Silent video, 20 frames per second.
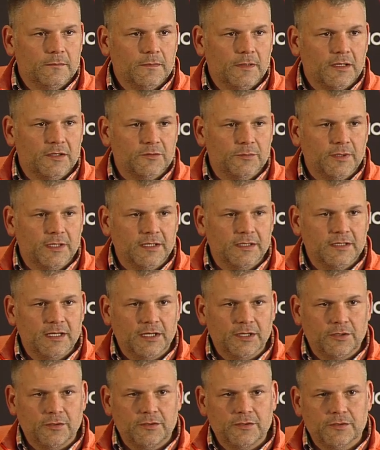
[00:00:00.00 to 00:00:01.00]
as we
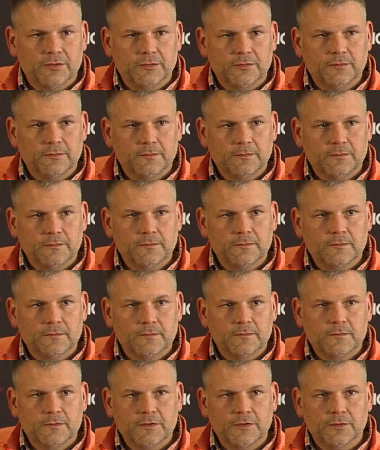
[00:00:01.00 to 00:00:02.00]
continue to
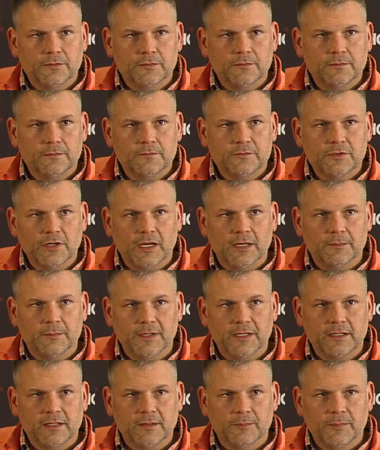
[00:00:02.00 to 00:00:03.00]
try and
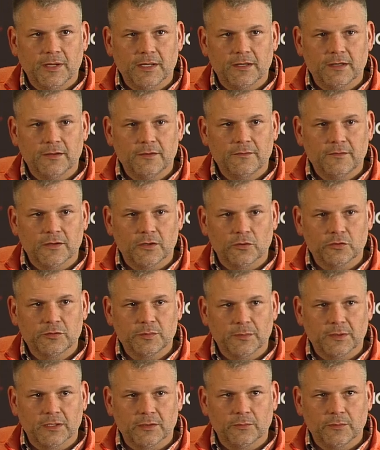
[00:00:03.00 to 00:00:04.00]
be competitive and
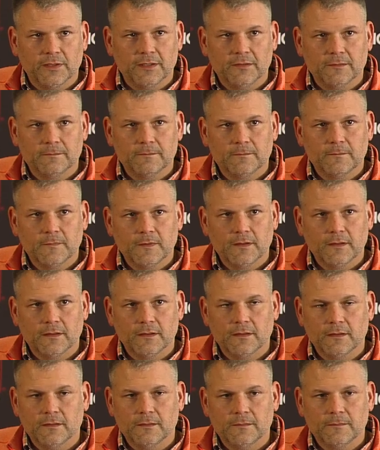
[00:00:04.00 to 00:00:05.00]
ultimately win
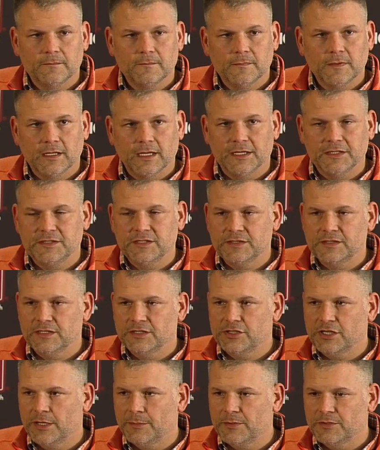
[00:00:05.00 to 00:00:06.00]
an ACC
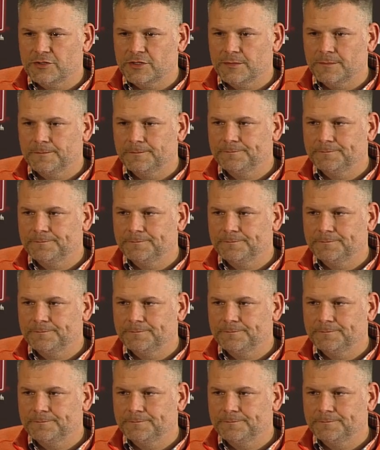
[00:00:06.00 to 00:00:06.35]
championship.